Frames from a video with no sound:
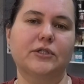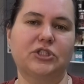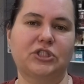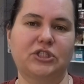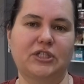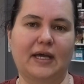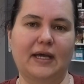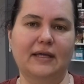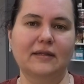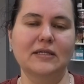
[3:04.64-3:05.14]

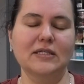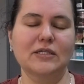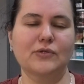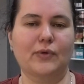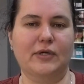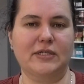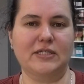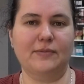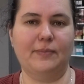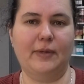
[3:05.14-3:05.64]
shared this
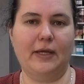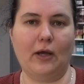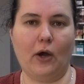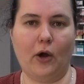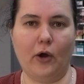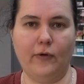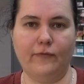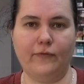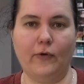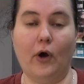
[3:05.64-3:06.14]
recipe
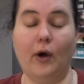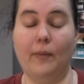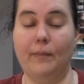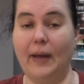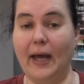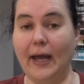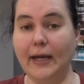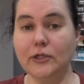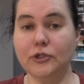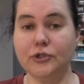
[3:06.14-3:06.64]
over on
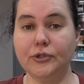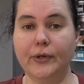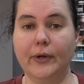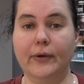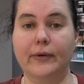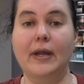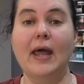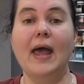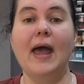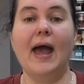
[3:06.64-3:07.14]

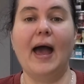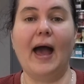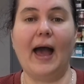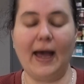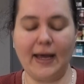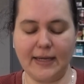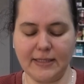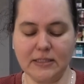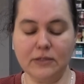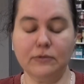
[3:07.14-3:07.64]
Patreon
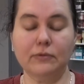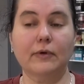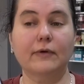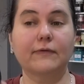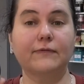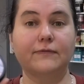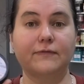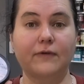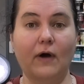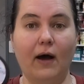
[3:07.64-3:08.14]
as a
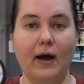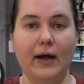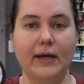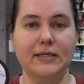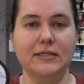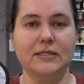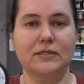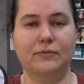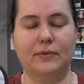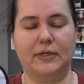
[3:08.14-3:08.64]

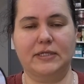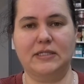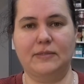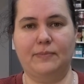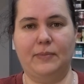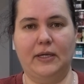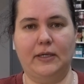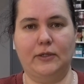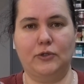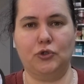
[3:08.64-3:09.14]
revised
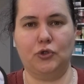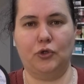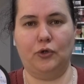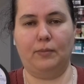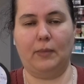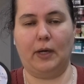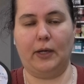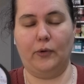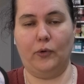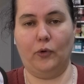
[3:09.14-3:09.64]
recipe to
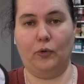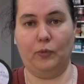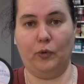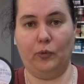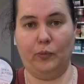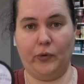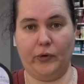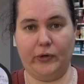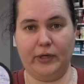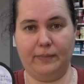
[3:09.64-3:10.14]
my normal
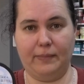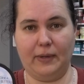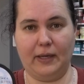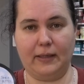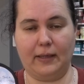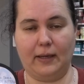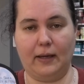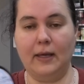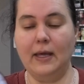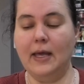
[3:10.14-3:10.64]
body
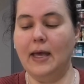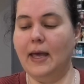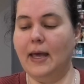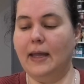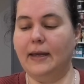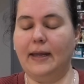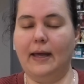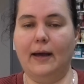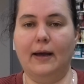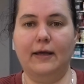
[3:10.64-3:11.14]
butter.
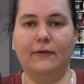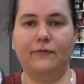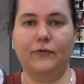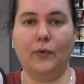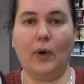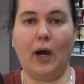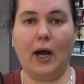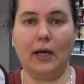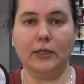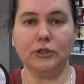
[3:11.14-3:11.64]
Now, if
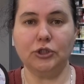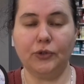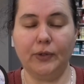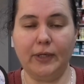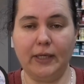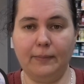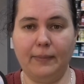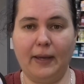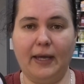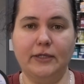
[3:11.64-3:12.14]
you are
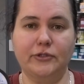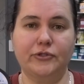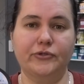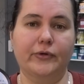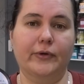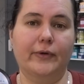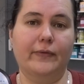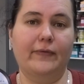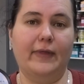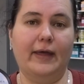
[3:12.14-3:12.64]
joining
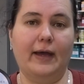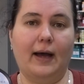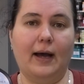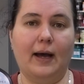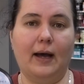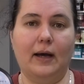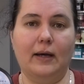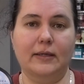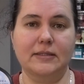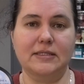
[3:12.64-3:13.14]
Patreon, there
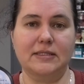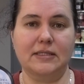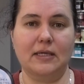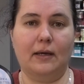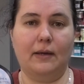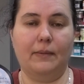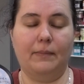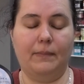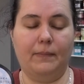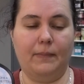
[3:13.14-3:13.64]
are
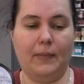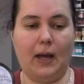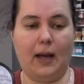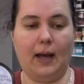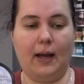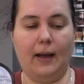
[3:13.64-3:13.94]
some